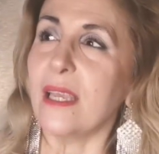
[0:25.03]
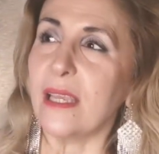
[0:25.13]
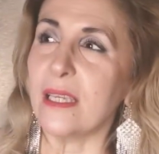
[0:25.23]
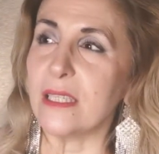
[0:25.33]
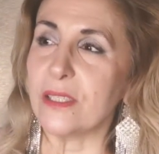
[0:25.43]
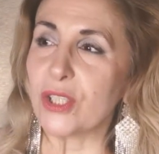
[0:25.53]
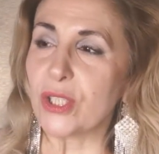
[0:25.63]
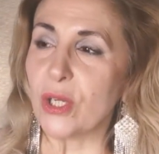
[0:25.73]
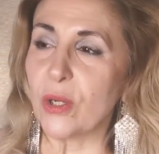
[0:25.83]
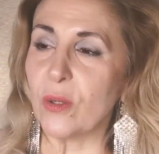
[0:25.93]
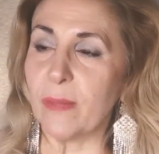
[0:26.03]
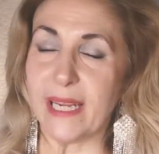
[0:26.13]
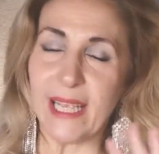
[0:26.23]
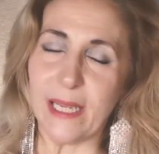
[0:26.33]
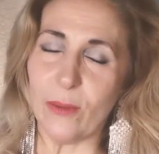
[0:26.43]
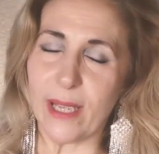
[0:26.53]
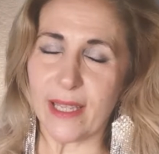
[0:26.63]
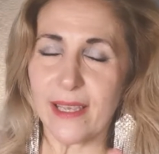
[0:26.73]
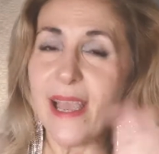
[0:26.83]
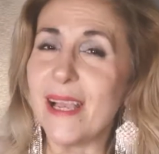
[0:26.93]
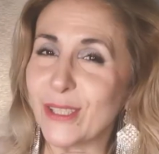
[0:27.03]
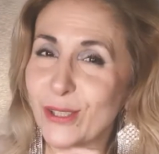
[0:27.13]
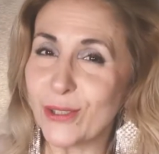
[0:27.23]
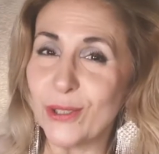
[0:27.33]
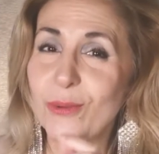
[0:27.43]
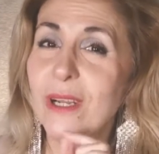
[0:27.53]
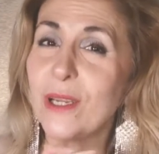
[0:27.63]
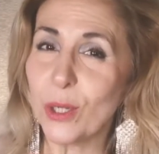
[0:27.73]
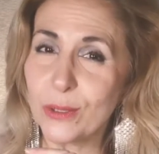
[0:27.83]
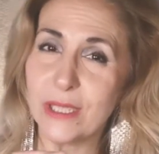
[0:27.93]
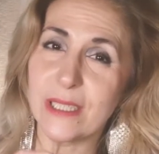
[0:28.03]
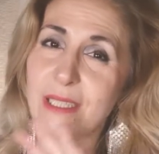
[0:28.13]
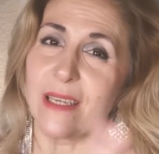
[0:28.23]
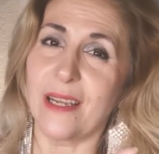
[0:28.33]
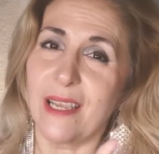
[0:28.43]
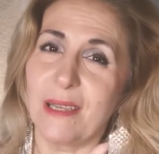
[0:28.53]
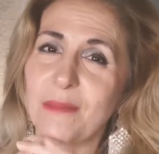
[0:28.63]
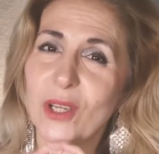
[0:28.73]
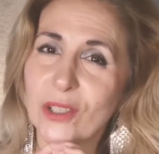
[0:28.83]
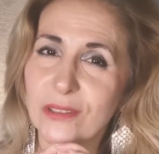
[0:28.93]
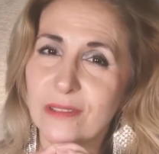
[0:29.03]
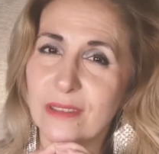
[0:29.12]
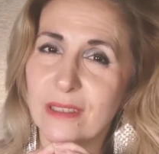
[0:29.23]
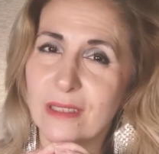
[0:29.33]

But anyway, so you will notice that I am not